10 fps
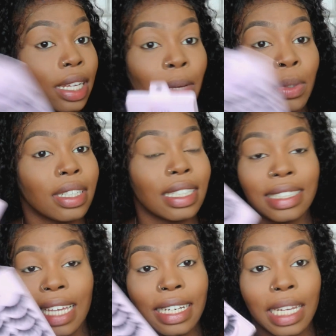It wasn't a
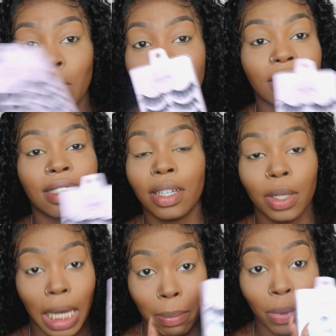scent, it wasn't no,
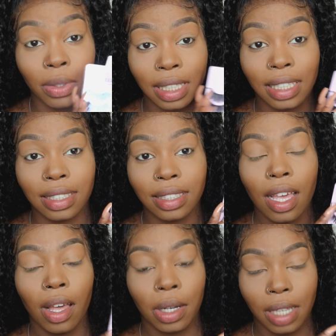I bought these
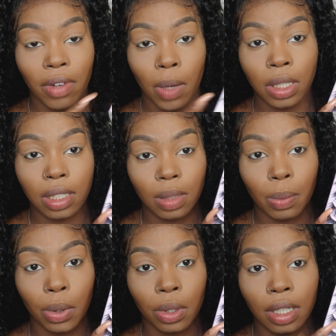because I really wanted to
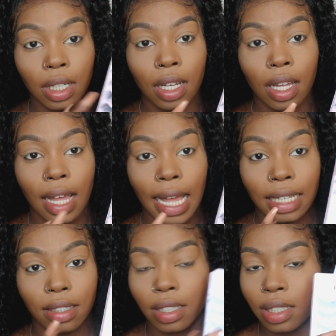support.
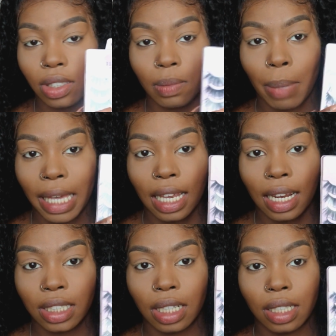And she's just banging
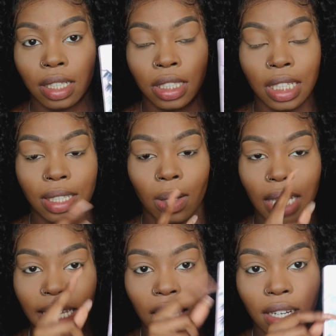lashes. She sells
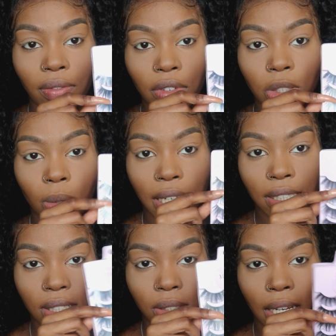like individual
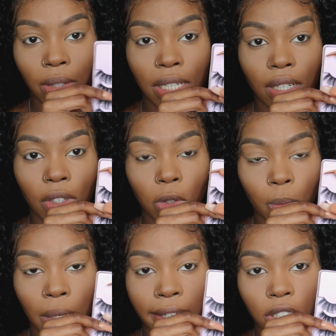lashes, so like not
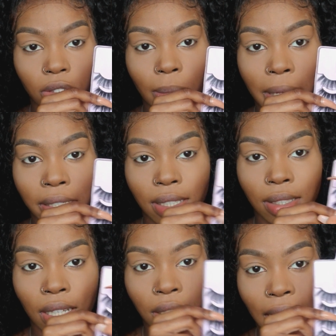individuals, but like strip
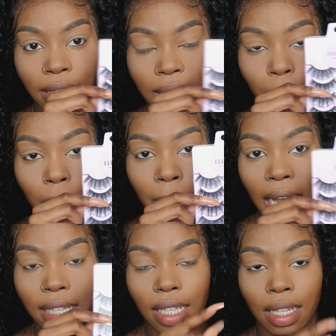lashes, like separate
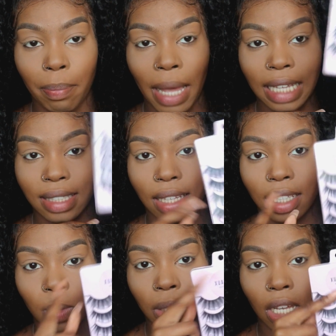packs, and then packs like
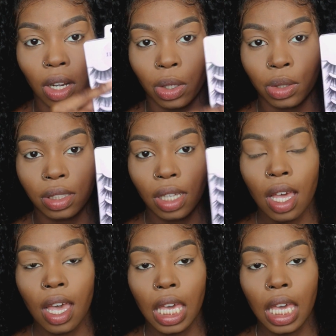these where you get loads.